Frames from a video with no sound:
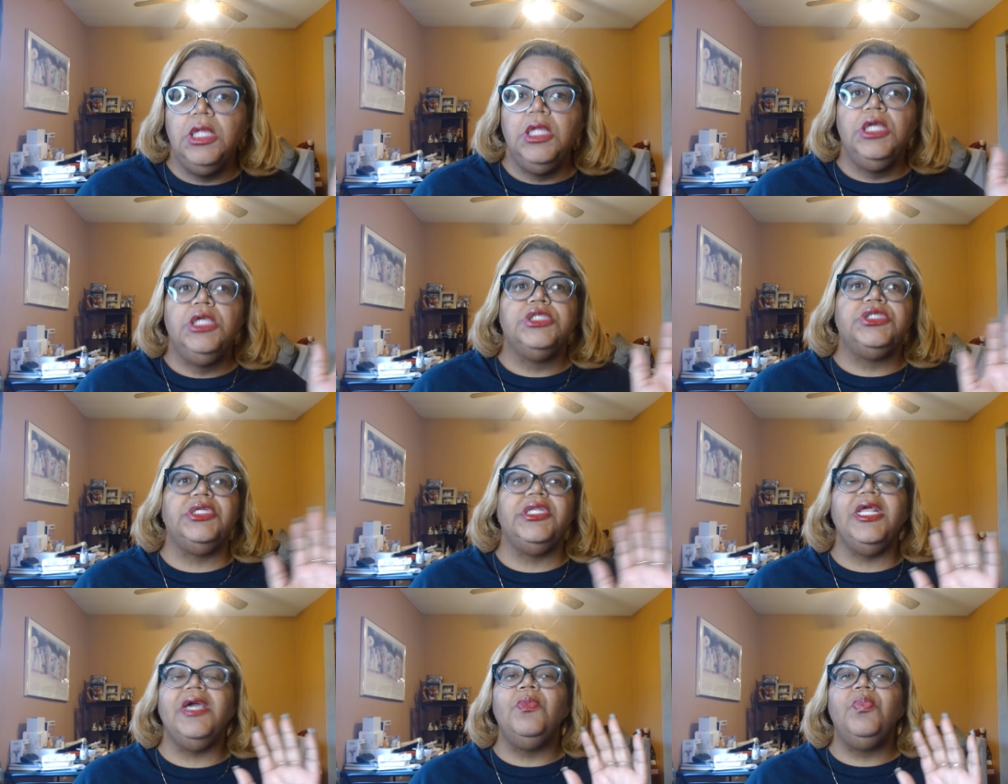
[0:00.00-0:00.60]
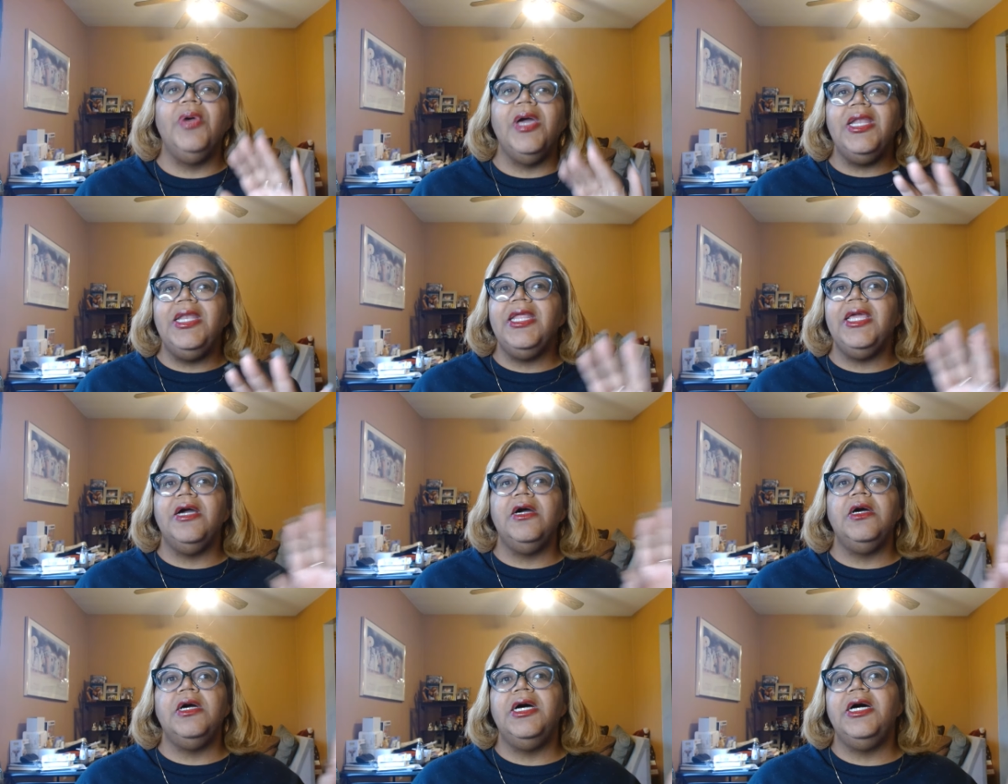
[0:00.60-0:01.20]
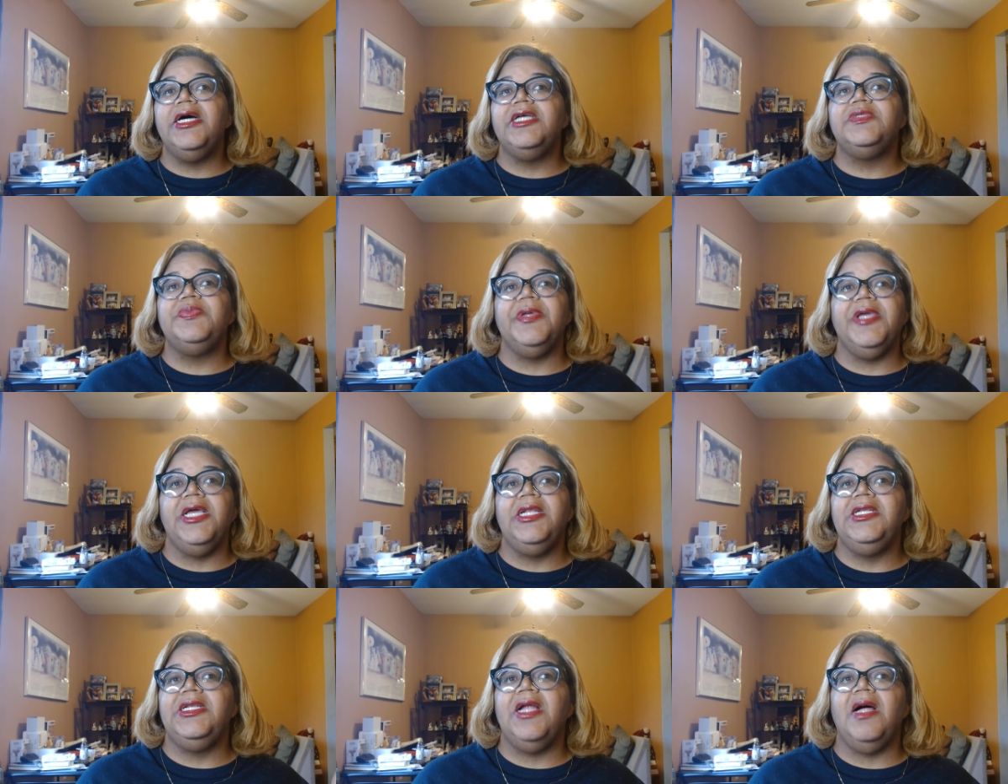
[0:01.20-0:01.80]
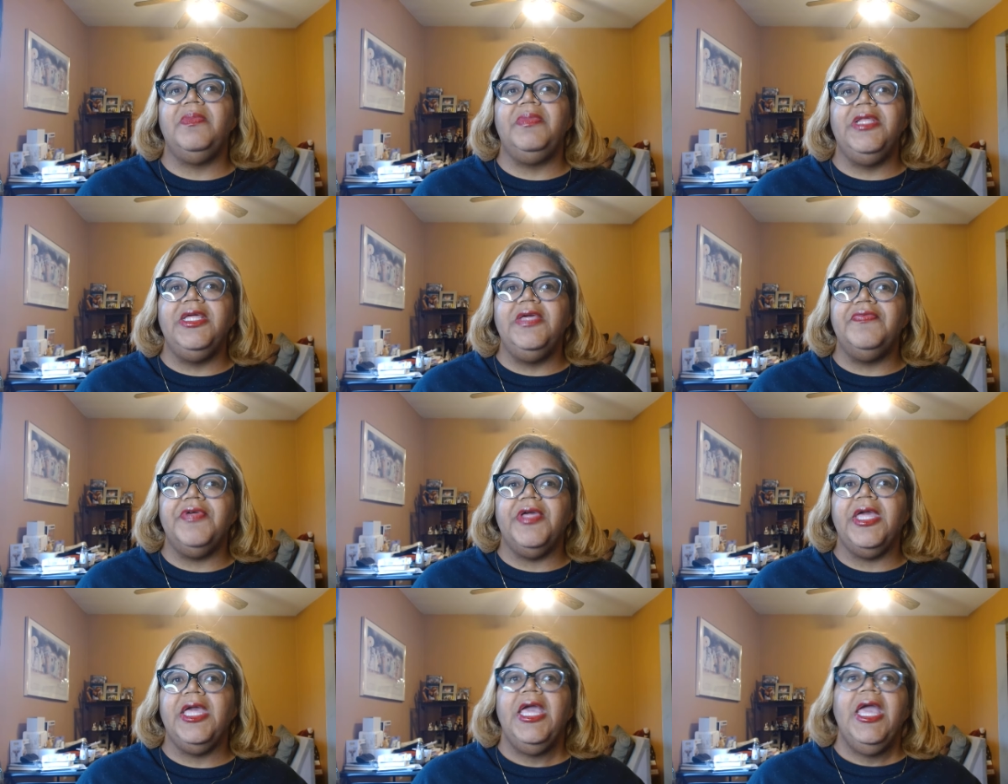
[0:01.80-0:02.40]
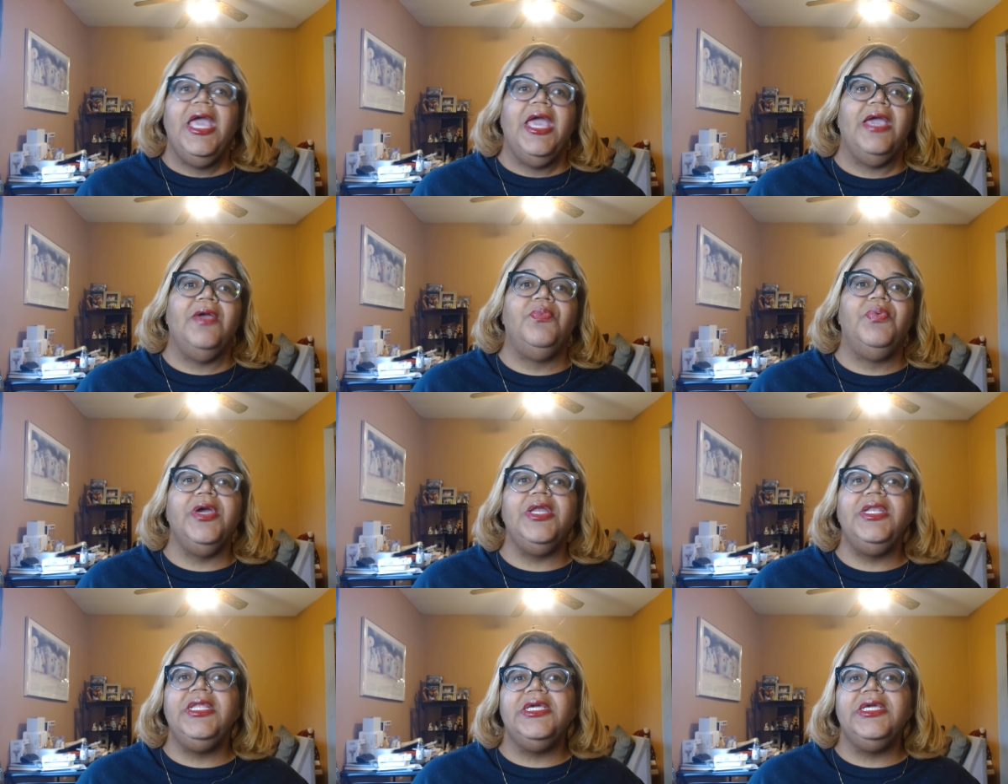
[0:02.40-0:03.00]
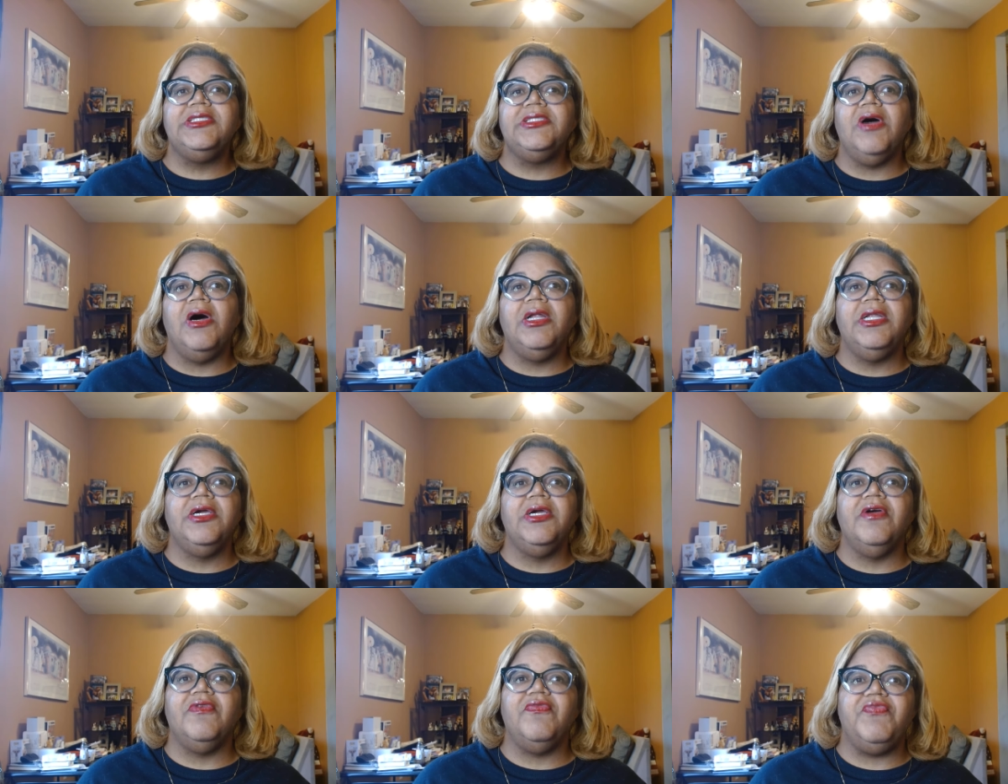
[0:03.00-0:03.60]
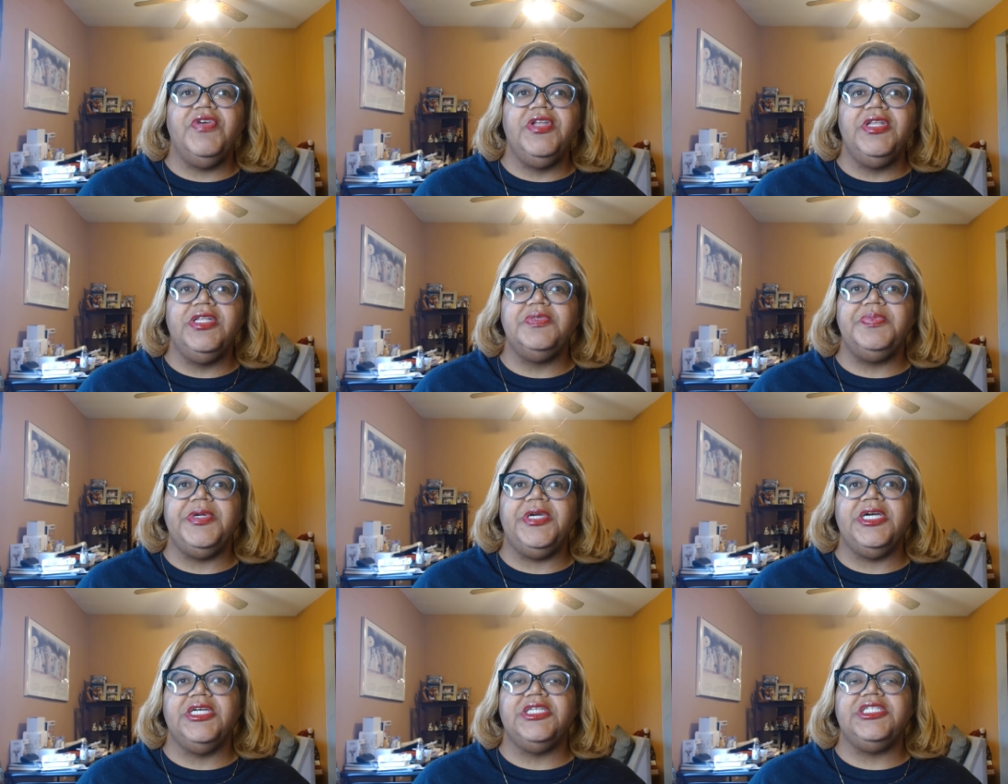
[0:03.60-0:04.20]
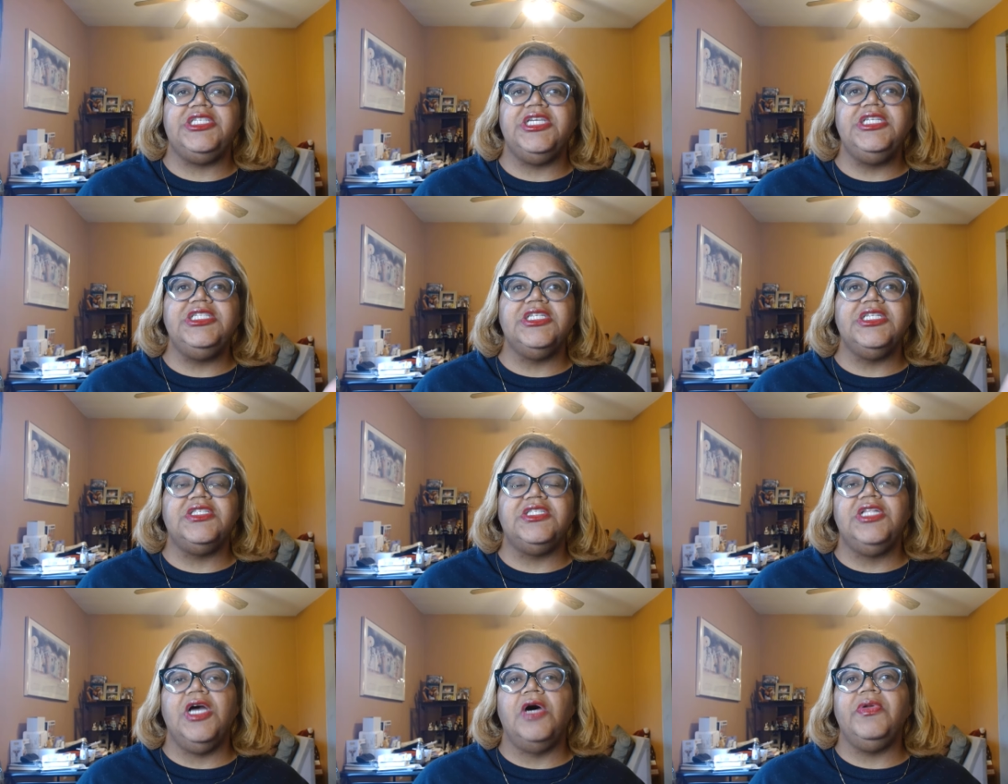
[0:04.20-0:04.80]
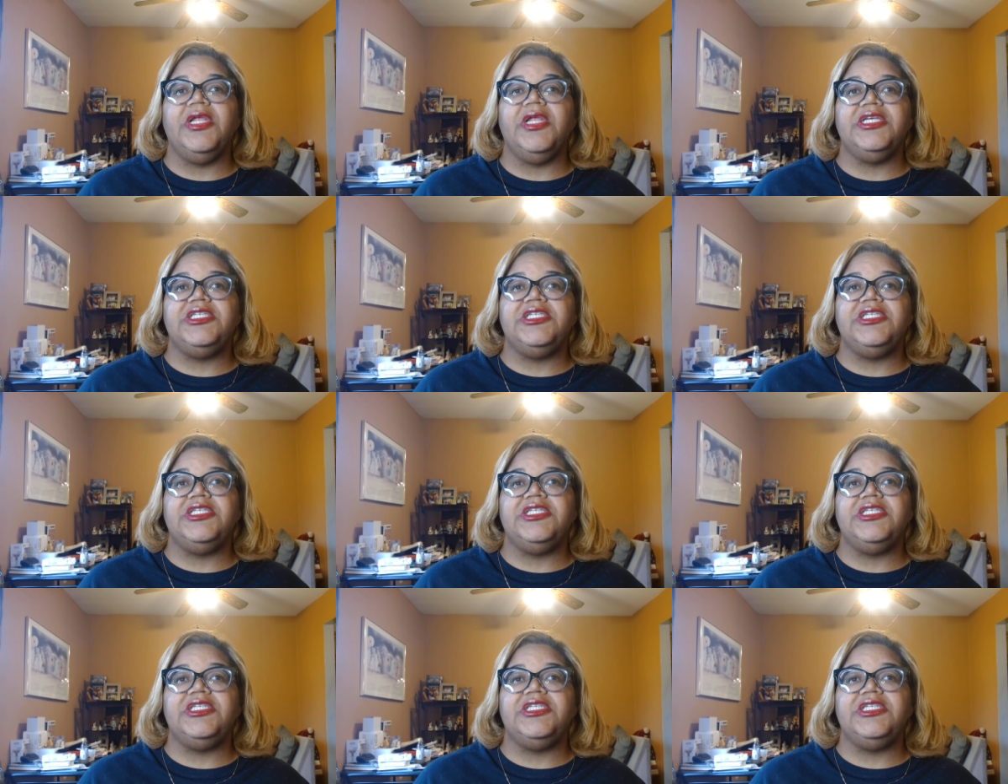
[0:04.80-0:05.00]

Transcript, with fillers: So then Whitney and her husband ended up leaving, and Whitney is all in her feelings because she just know that